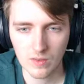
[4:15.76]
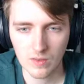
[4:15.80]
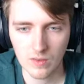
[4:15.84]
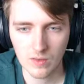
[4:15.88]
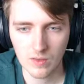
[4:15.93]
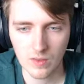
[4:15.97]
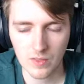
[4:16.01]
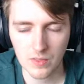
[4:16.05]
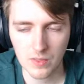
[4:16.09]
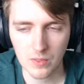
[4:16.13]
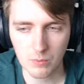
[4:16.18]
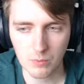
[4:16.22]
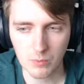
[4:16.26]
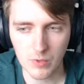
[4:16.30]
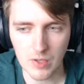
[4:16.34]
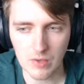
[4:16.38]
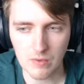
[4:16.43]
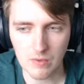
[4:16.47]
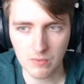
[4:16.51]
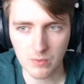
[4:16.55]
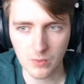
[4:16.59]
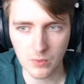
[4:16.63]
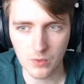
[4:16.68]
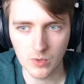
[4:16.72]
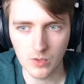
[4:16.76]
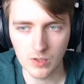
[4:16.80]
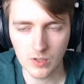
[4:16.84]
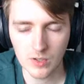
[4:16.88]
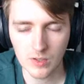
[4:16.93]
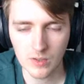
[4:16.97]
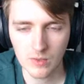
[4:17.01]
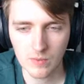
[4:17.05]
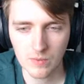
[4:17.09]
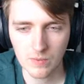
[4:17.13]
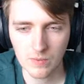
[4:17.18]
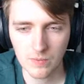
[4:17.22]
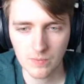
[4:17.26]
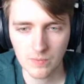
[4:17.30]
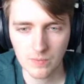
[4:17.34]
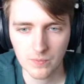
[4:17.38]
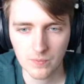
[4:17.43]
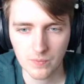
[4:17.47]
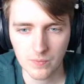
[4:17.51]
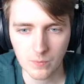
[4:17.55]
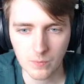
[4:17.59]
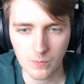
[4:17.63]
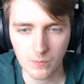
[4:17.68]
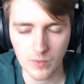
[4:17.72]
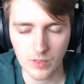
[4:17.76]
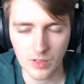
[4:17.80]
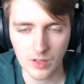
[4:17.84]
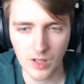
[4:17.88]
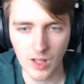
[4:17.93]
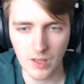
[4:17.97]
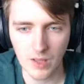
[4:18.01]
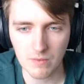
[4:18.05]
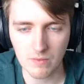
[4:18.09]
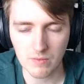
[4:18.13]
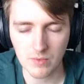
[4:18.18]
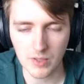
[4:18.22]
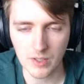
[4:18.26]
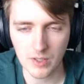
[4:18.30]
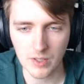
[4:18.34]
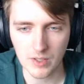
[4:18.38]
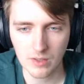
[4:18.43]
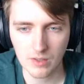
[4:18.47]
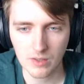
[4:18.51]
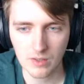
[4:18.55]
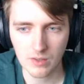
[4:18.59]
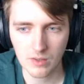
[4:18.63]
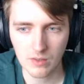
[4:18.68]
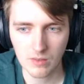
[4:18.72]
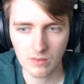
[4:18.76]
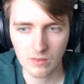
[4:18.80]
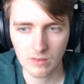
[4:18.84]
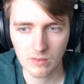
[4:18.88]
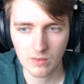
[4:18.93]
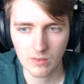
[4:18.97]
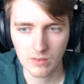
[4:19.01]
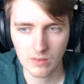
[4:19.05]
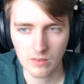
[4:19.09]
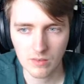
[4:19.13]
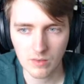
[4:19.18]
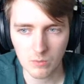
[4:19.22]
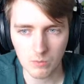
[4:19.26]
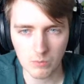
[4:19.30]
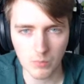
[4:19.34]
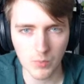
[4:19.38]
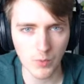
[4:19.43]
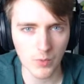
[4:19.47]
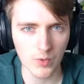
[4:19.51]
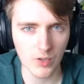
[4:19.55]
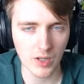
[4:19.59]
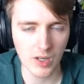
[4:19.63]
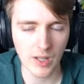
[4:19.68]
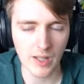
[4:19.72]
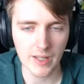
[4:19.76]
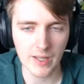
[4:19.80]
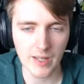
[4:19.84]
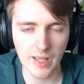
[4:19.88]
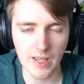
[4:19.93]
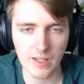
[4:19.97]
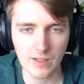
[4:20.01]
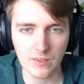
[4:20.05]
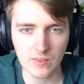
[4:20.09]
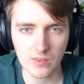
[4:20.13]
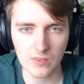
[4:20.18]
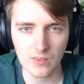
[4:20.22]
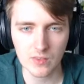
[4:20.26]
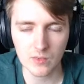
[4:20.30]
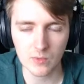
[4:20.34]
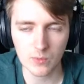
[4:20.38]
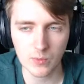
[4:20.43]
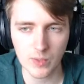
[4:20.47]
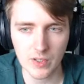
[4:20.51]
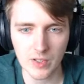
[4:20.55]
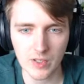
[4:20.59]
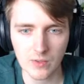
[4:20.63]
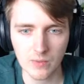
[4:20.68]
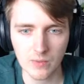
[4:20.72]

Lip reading: a 3-4 with lifelink. Borderline haste as well.